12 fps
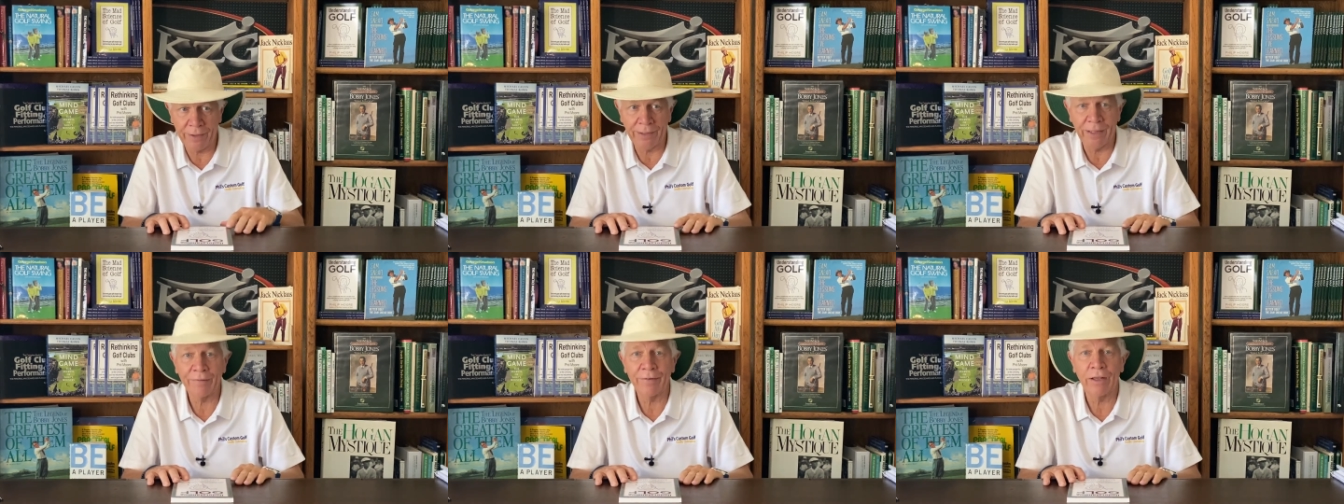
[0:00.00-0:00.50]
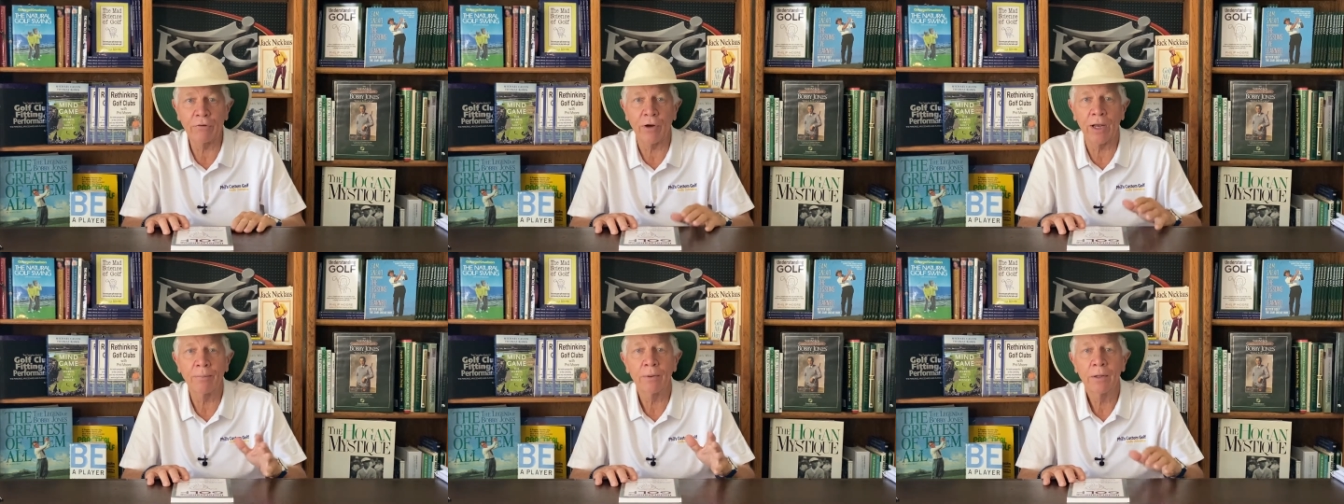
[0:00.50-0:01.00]
side of that sand
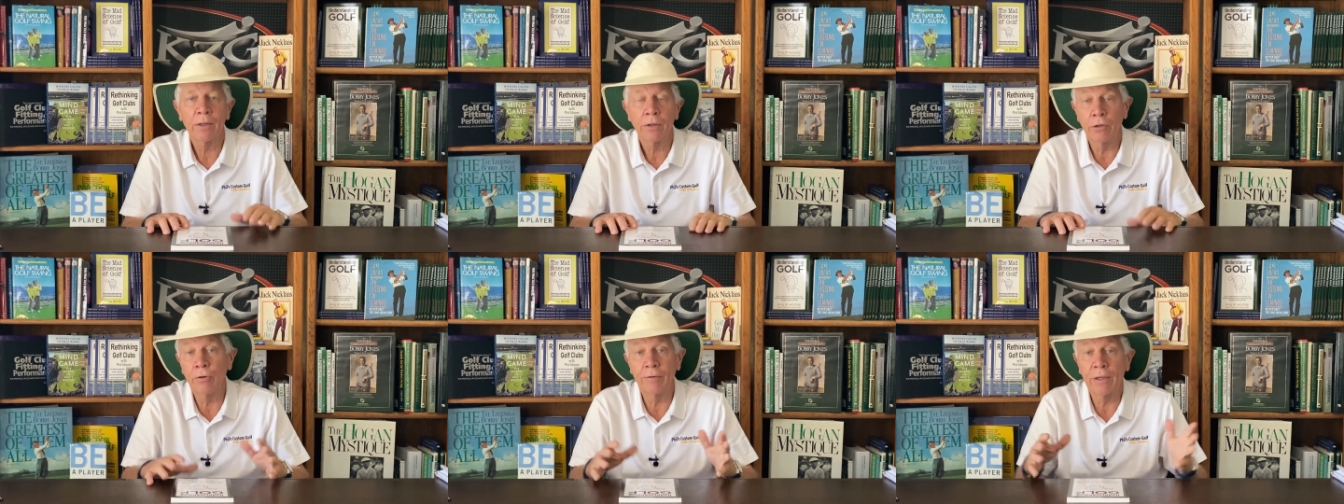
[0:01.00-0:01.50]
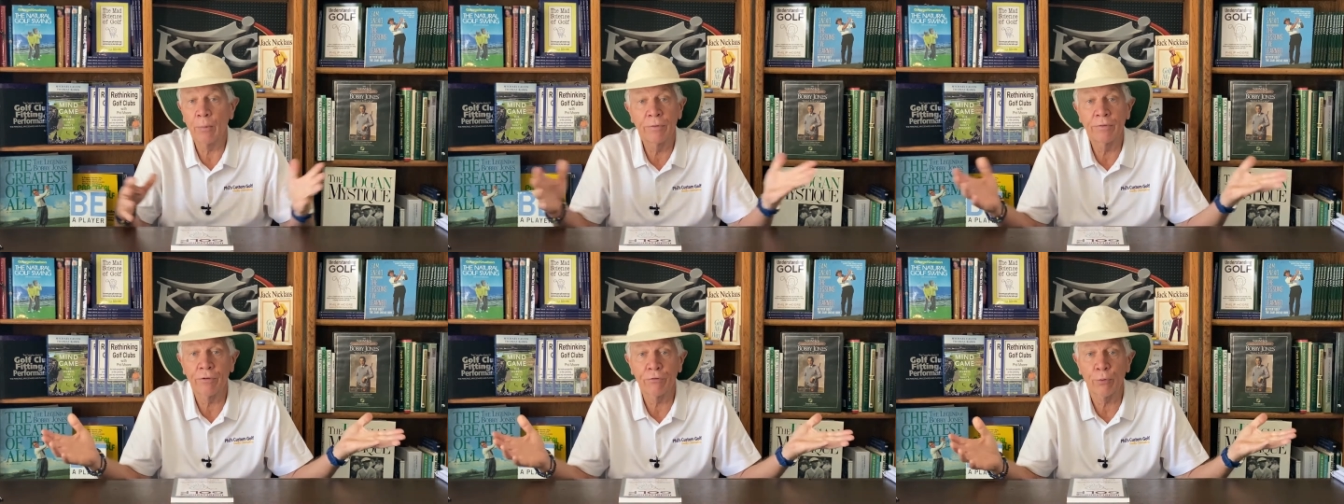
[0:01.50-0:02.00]
trap. Your intent
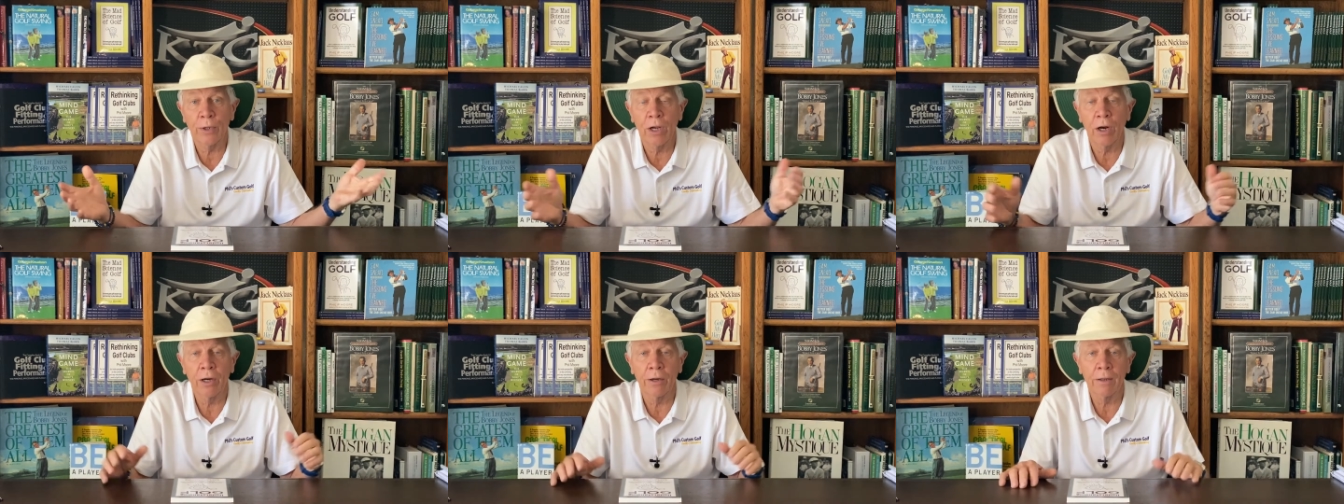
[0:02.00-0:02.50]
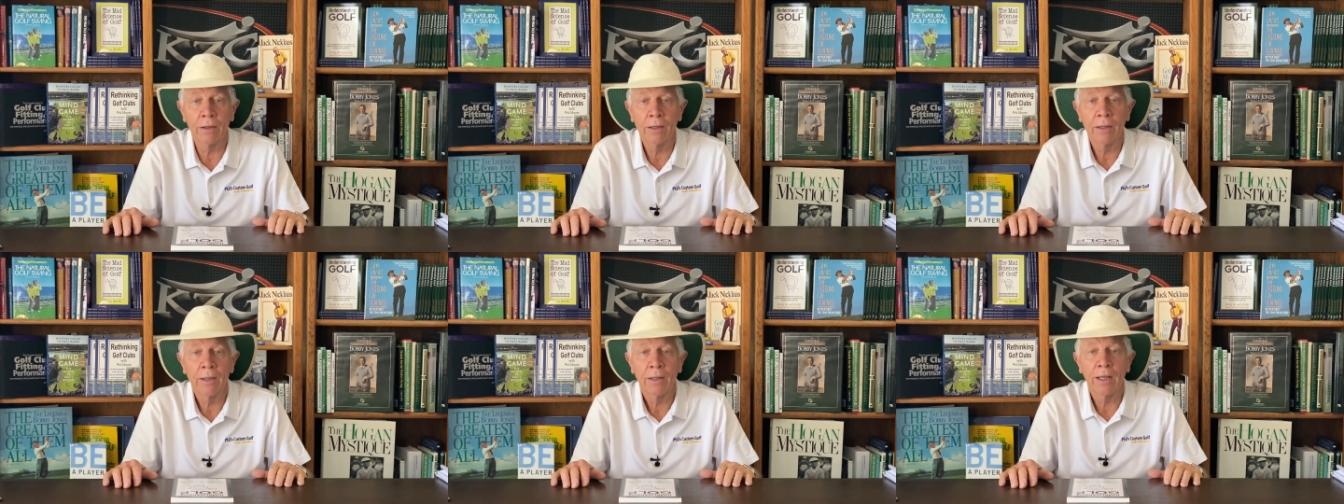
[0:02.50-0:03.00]
was just swing hard.
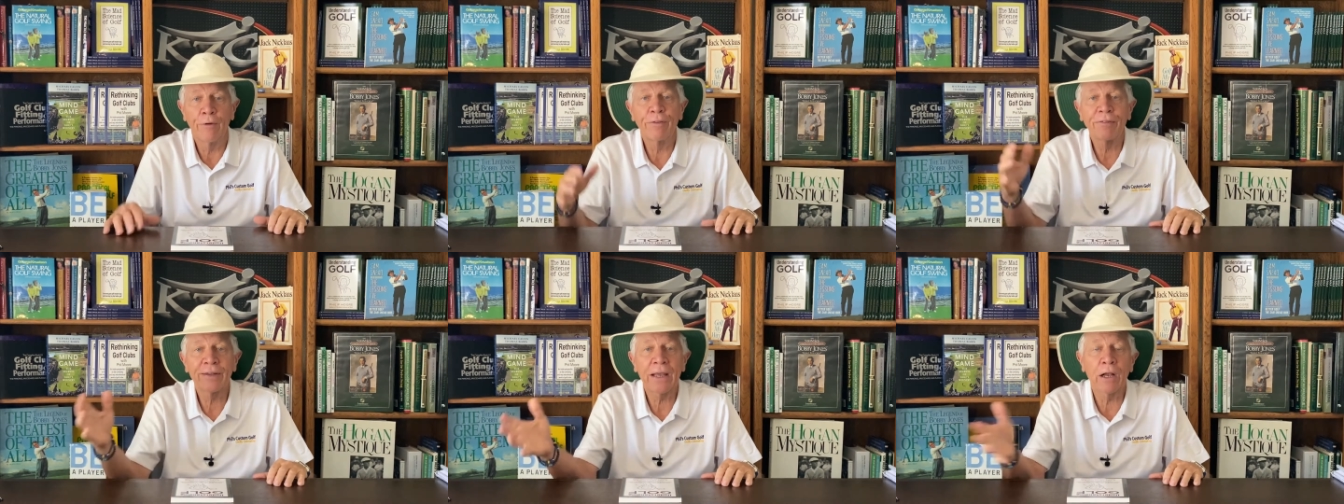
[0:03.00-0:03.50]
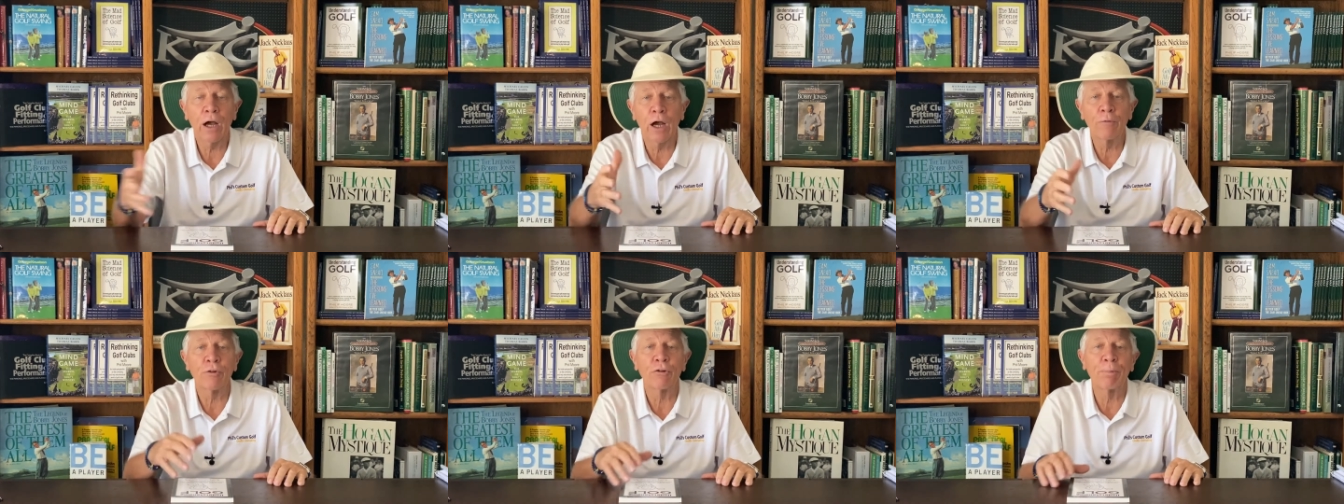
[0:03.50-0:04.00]
If the same
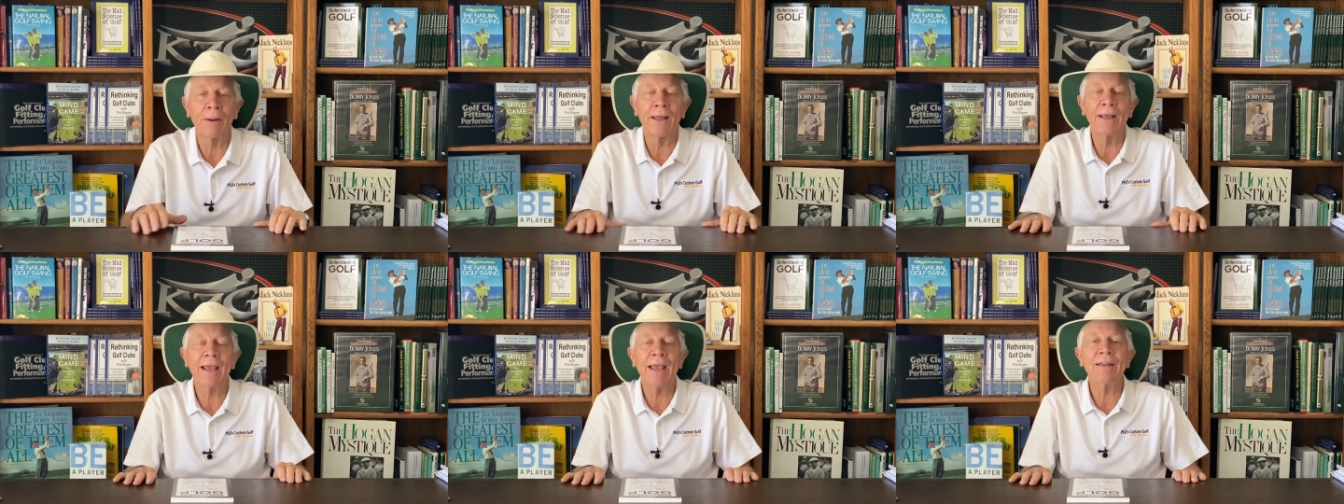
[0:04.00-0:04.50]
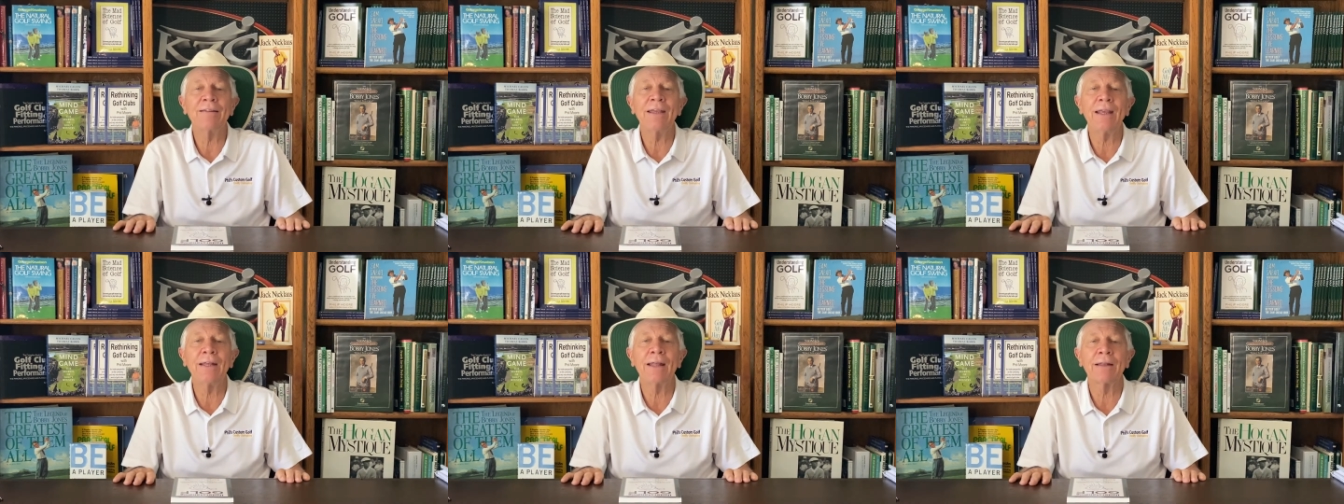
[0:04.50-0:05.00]
golfer is playing
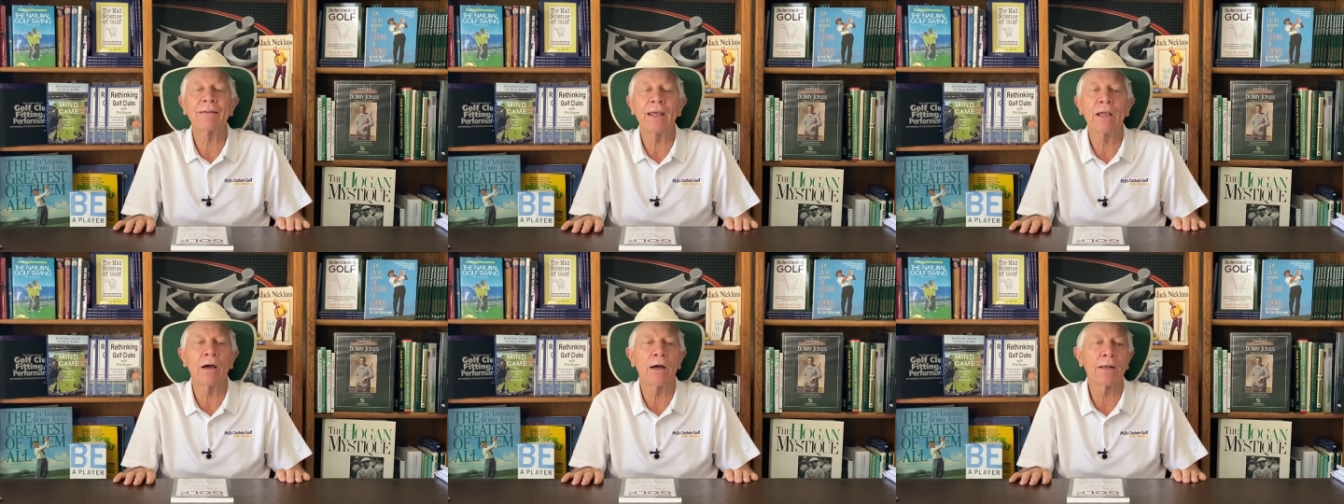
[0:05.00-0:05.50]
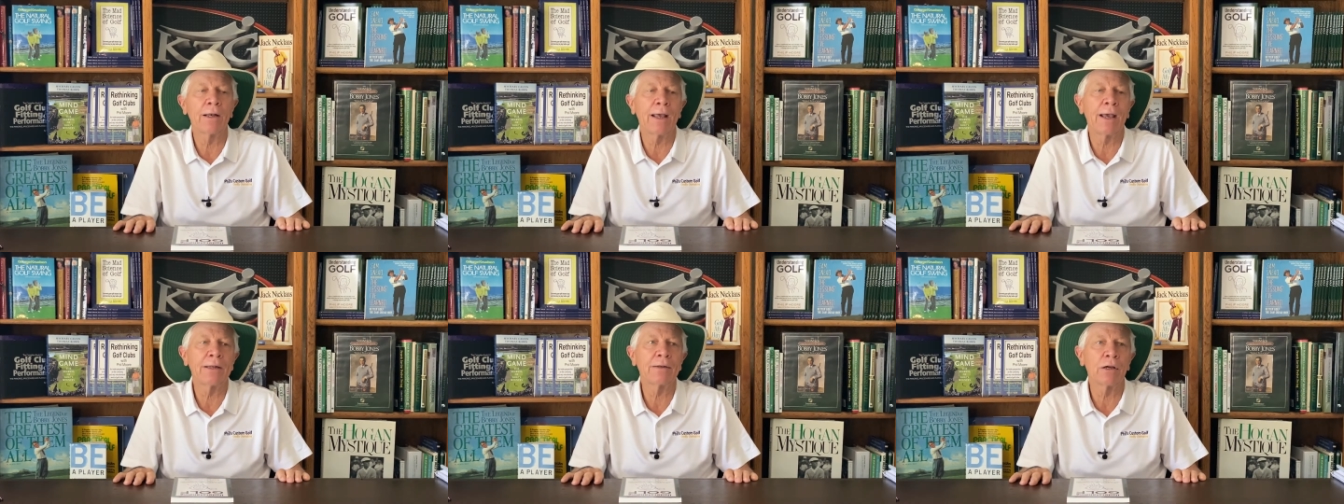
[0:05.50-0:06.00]
18 that day on
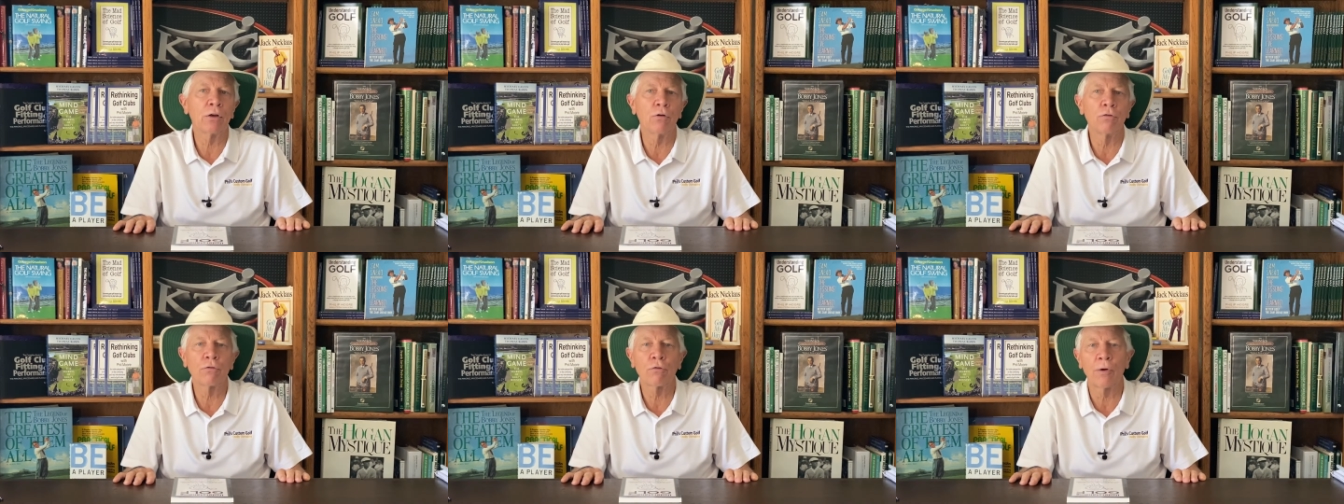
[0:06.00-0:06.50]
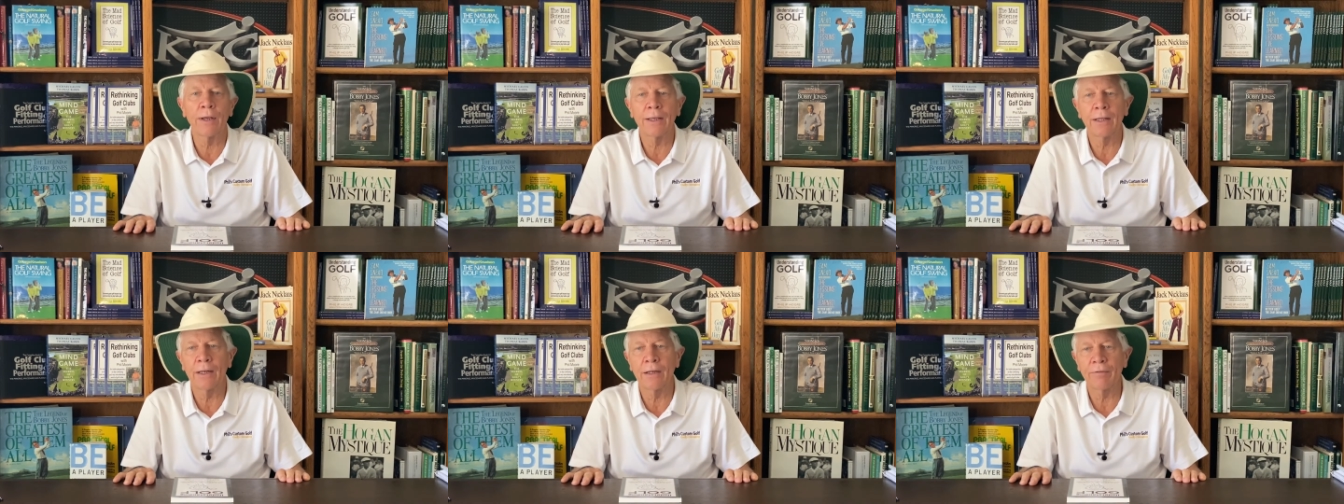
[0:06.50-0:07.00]
at uh, Goose Creek,
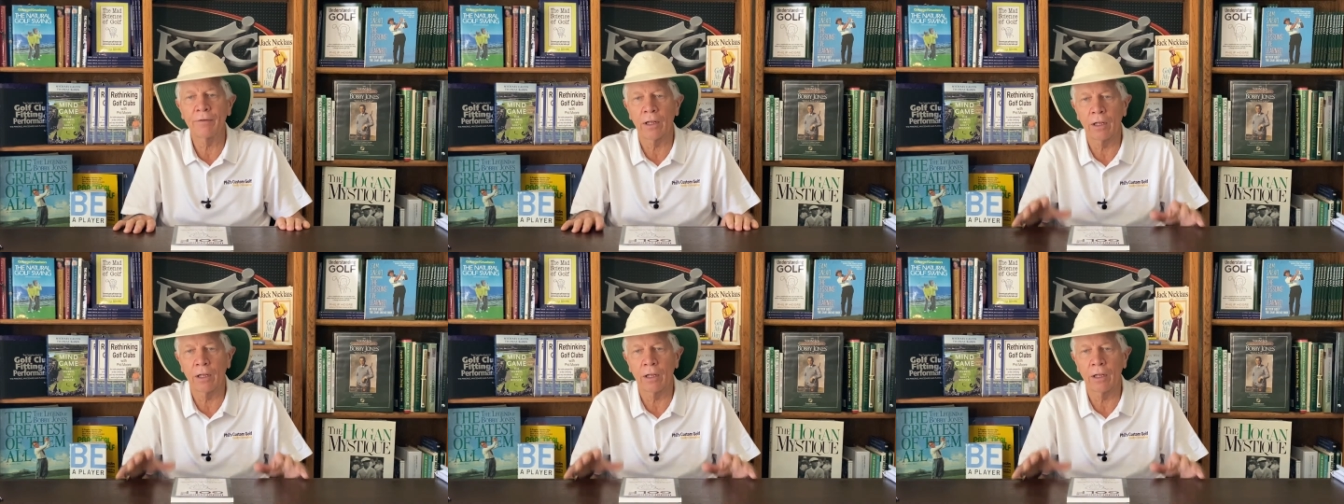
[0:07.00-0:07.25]
and it's